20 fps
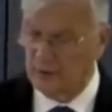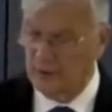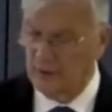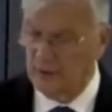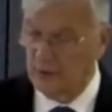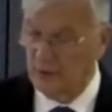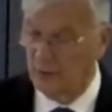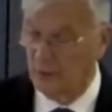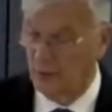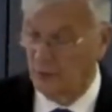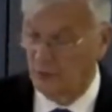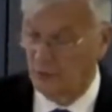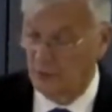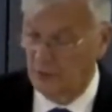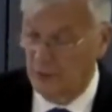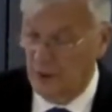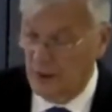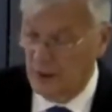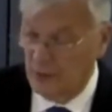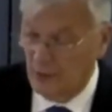Was it not
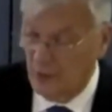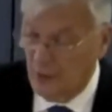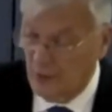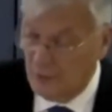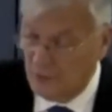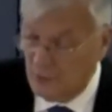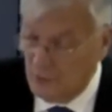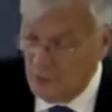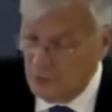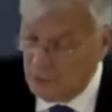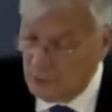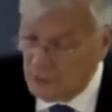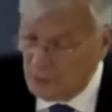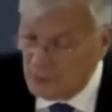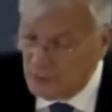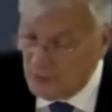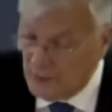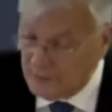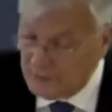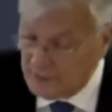all those who
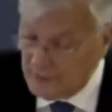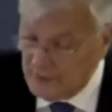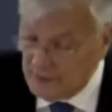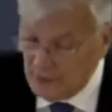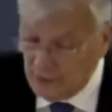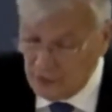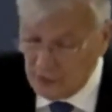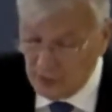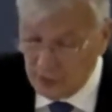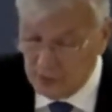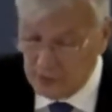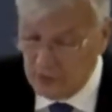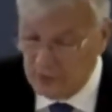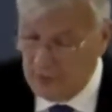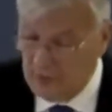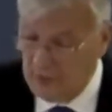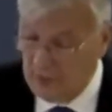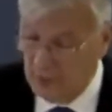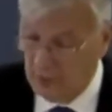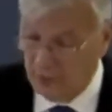left Egypt
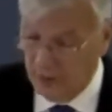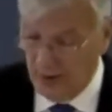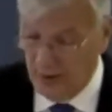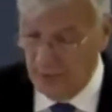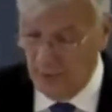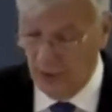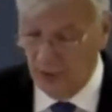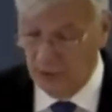by Moses,